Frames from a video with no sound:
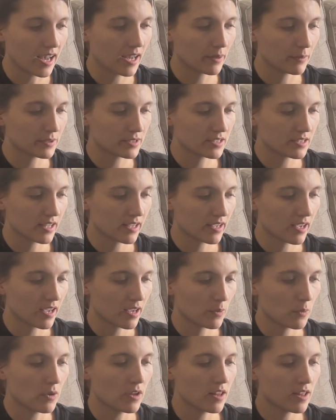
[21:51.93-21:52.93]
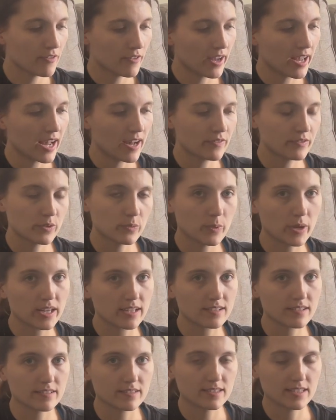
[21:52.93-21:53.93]
I was thinking, well, if I have to
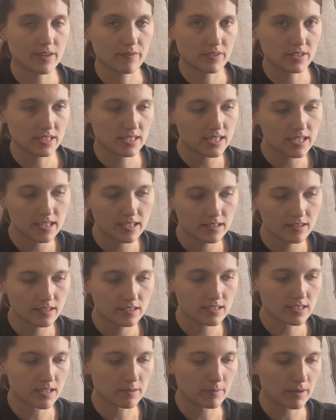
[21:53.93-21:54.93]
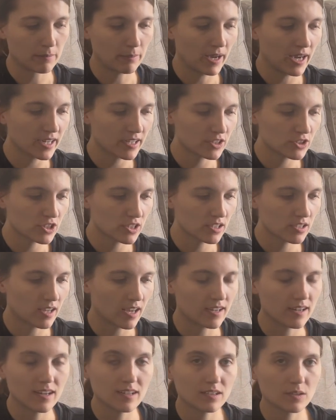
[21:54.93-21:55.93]
wait till the 17th to get my packaging,
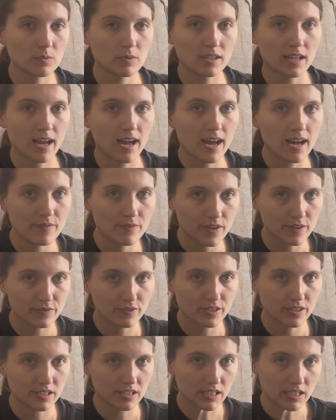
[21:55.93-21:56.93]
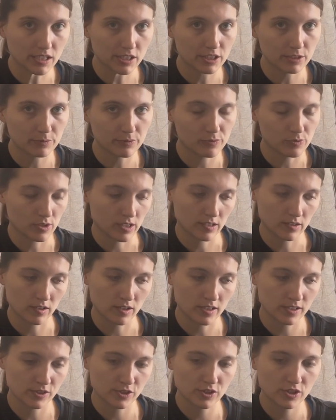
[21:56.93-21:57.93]
I kind of want to have everything here before I
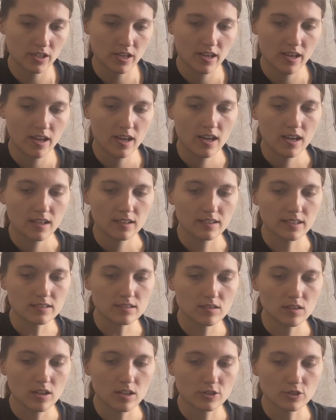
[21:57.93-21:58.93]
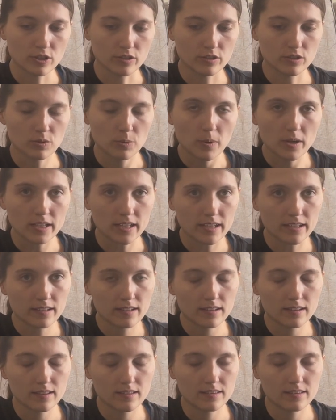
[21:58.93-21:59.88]
launch. Let's launch on the 20th.